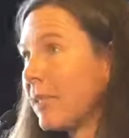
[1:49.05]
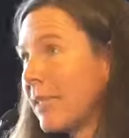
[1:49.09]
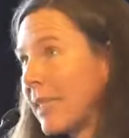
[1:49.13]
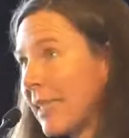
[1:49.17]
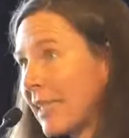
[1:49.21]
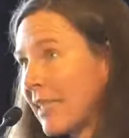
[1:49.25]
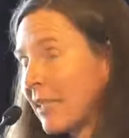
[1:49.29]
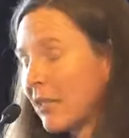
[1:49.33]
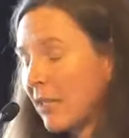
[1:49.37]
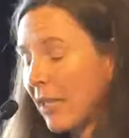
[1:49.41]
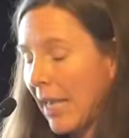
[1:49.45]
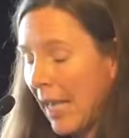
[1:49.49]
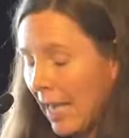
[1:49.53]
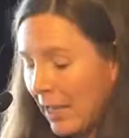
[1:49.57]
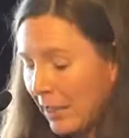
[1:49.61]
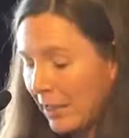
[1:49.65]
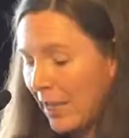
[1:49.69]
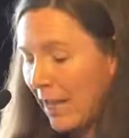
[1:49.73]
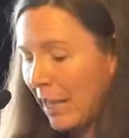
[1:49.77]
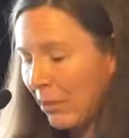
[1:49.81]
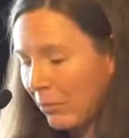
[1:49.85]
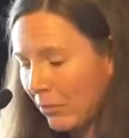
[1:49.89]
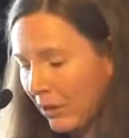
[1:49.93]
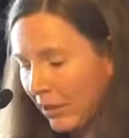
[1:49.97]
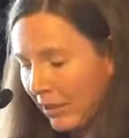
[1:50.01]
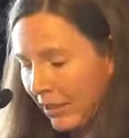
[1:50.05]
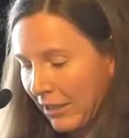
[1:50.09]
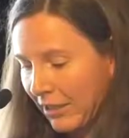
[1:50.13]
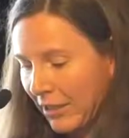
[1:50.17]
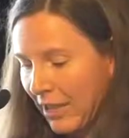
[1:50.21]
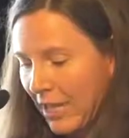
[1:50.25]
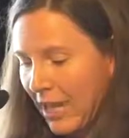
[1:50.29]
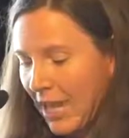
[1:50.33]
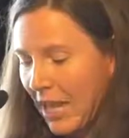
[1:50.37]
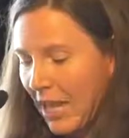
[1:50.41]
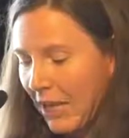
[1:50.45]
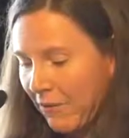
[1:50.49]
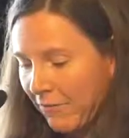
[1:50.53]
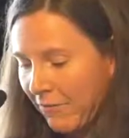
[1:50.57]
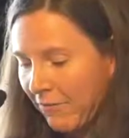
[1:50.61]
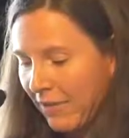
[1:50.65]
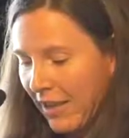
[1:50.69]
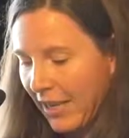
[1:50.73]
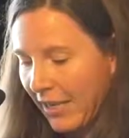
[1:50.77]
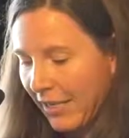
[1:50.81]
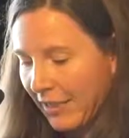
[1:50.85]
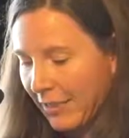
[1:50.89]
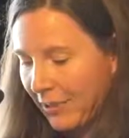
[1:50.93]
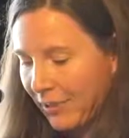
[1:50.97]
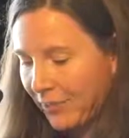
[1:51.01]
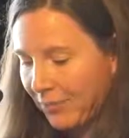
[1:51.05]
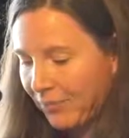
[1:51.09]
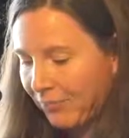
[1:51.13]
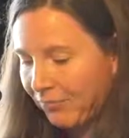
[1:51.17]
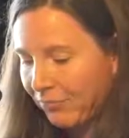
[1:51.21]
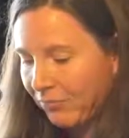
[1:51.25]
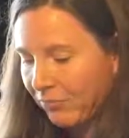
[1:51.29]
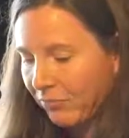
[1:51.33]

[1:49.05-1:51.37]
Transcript: dis-enabling effects.